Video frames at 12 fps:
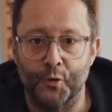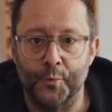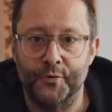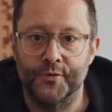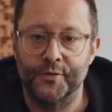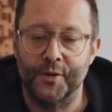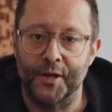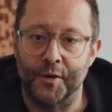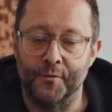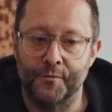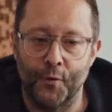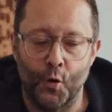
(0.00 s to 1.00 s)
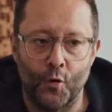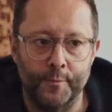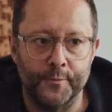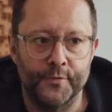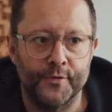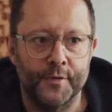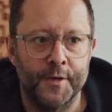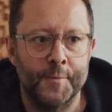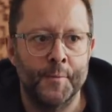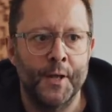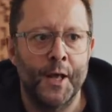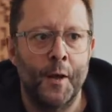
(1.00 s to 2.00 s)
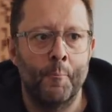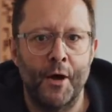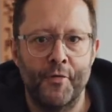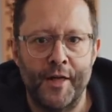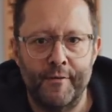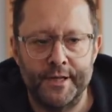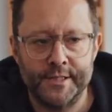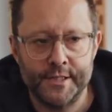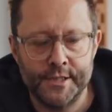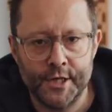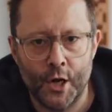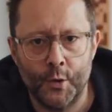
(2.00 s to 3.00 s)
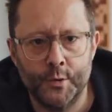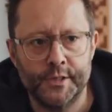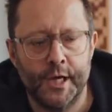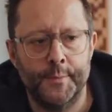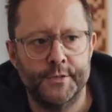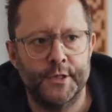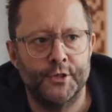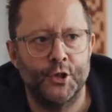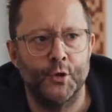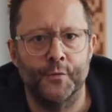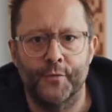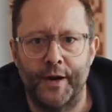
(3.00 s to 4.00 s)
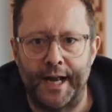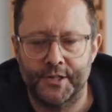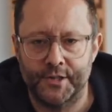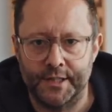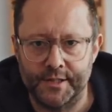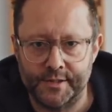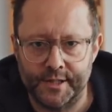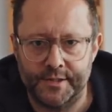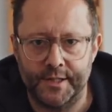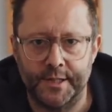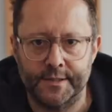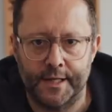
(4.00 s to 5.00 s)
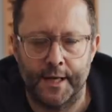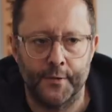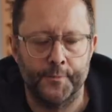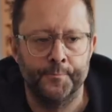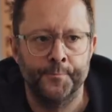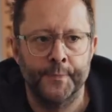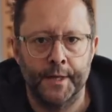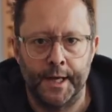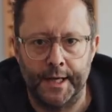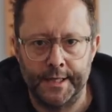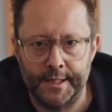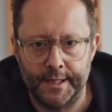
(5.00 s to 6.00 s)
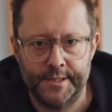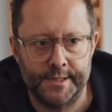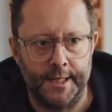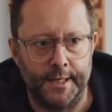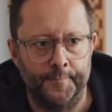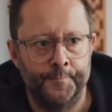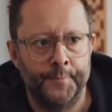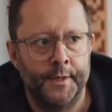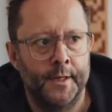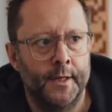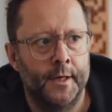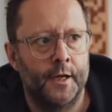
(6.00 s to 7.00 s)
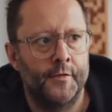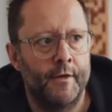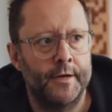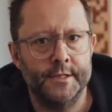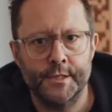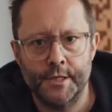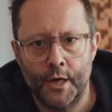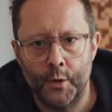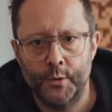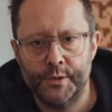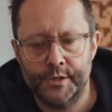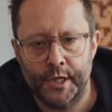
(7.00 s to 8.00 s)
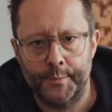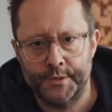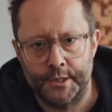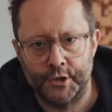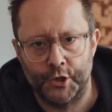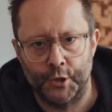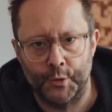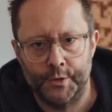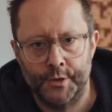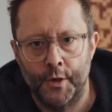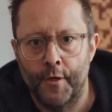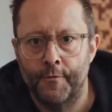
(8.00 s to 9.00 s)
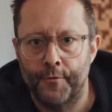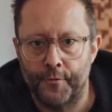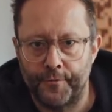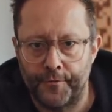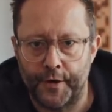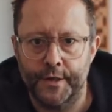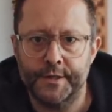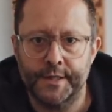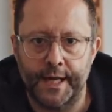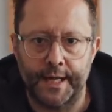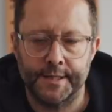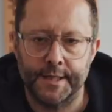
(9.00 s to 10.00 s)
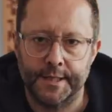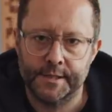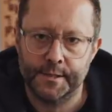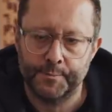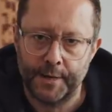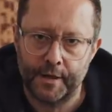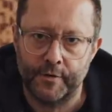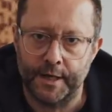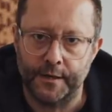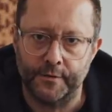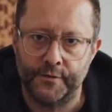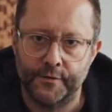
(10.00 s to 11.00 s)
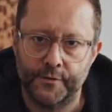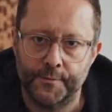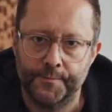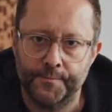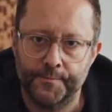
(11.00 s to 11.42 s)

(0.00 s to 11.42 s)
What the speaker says: groups and on forums, but there is no substitute for actually sitting down and listening. There is no substitute for first-hand experience.